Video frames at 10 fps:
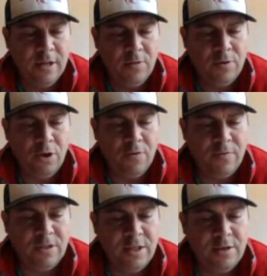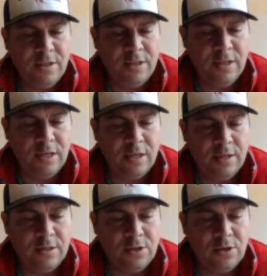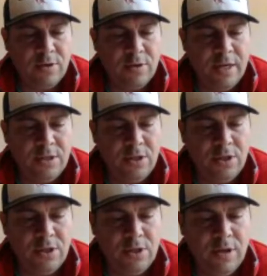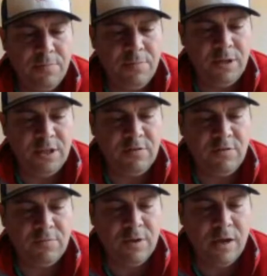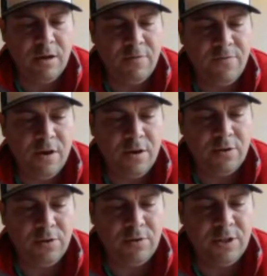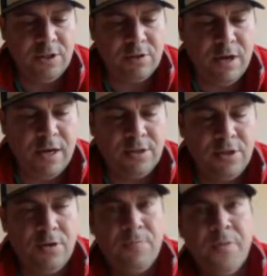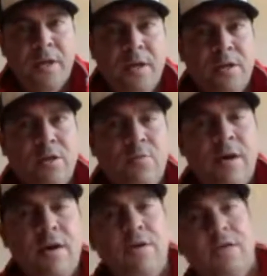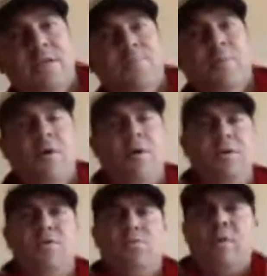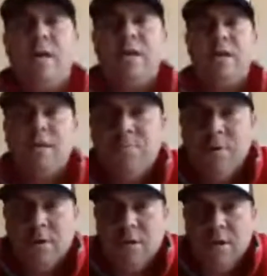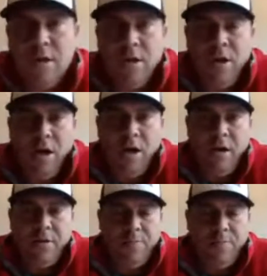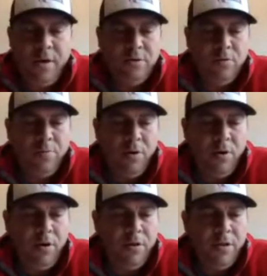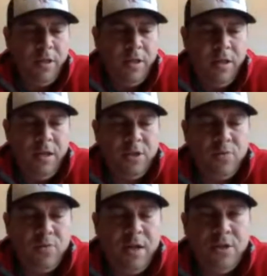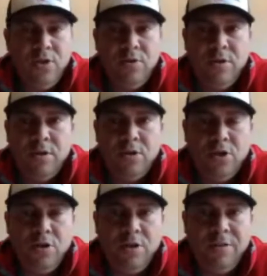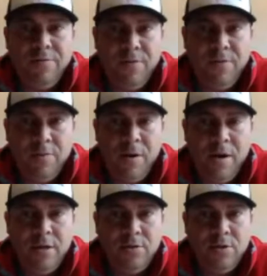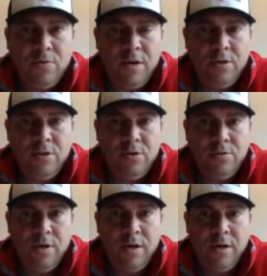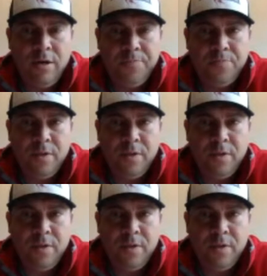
with overseers and deacons. Grace to you and peace from God our Father and Lord Jesus Christ. So the reality is, Paul is writing this book. Um, the apostle Paul is writing to the church in Philippi. So he's writing to uh,